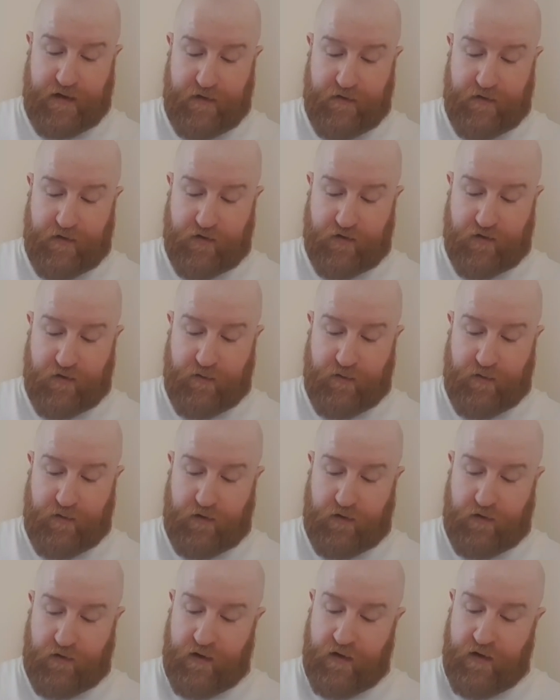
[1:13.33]
in the
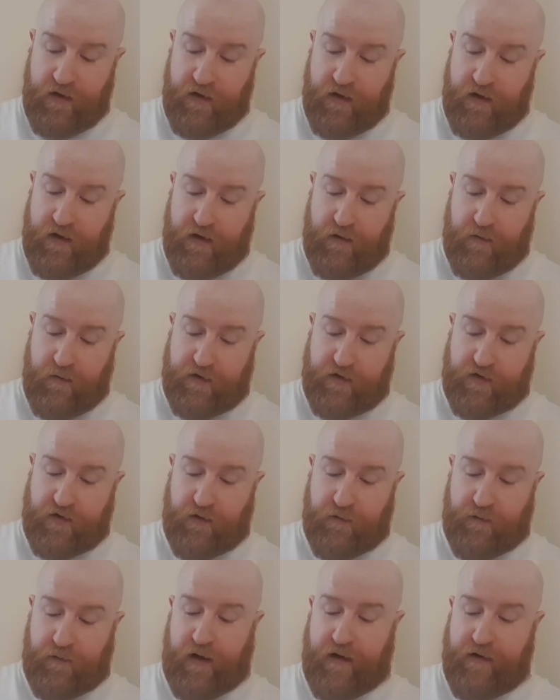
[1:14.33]
trouble, which
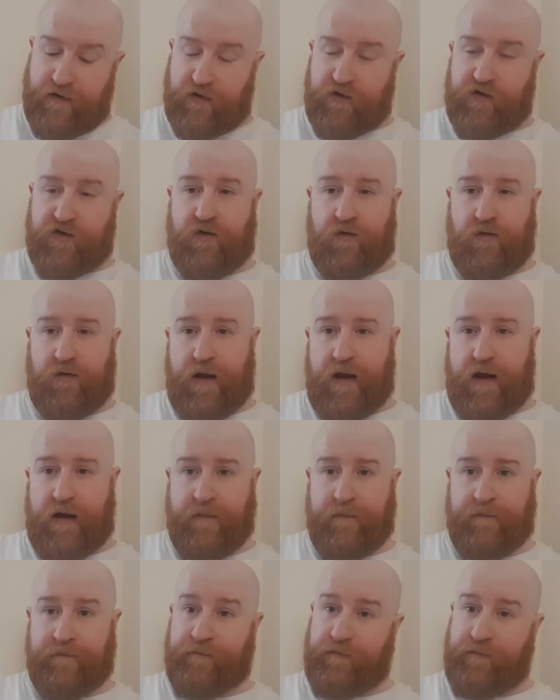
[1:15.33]
took place on Sunday,